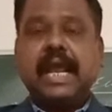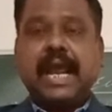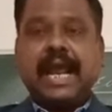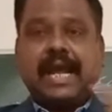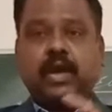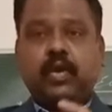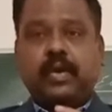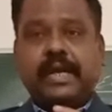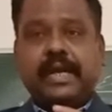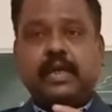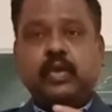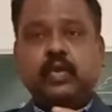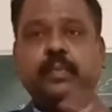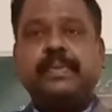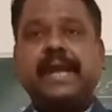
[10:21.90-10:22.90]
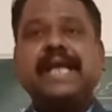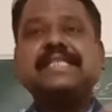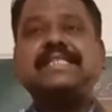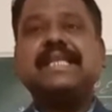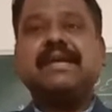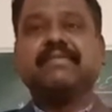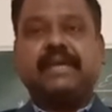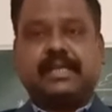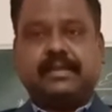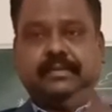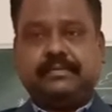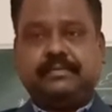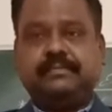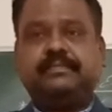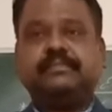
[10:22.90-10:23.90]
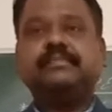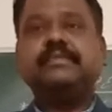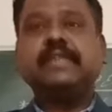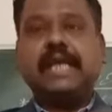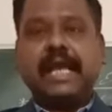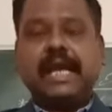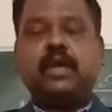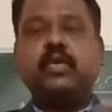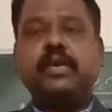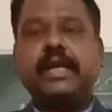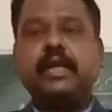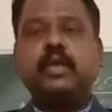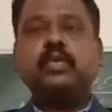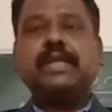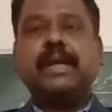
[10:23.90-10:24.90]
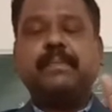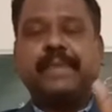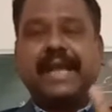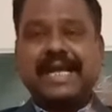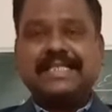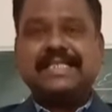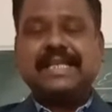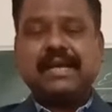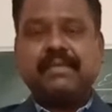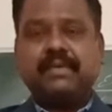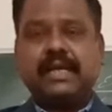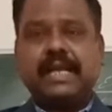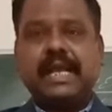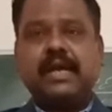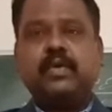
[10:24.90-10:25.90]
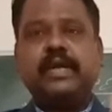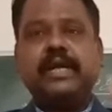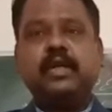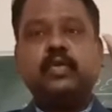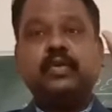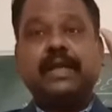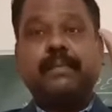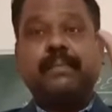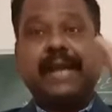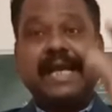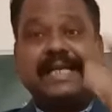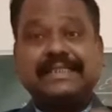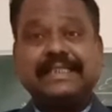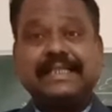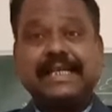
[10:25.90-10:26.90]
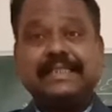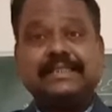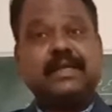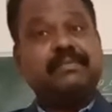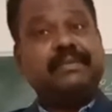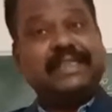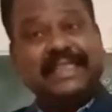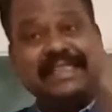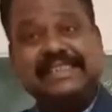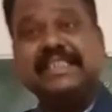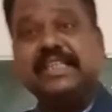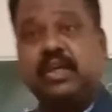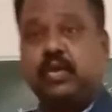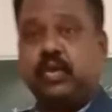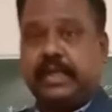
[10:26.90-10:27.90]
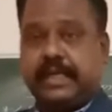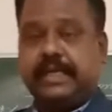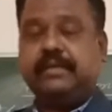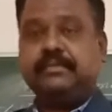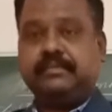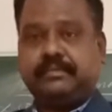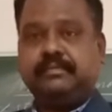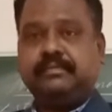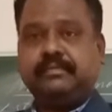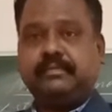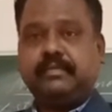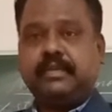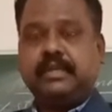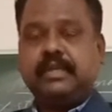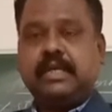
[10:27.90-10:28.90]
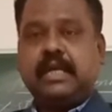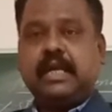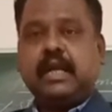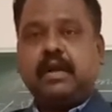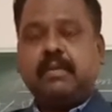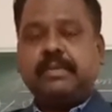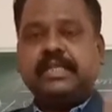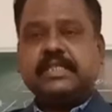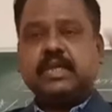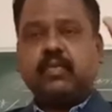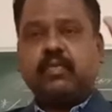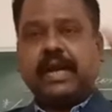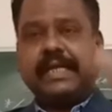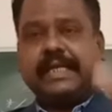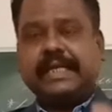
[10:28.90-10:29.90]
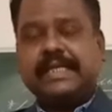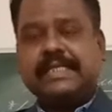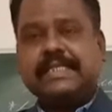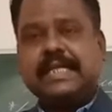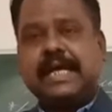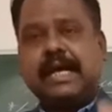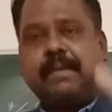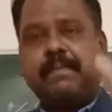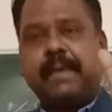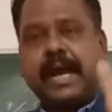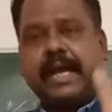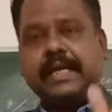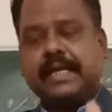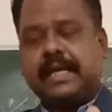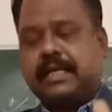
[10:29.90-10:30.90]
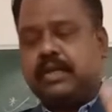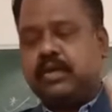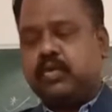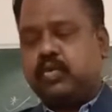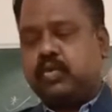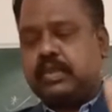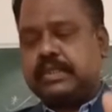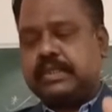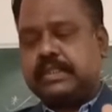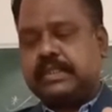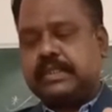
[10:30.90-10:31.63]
according to price level, according to the price level, according to the price index of this year only. Means what is the final goods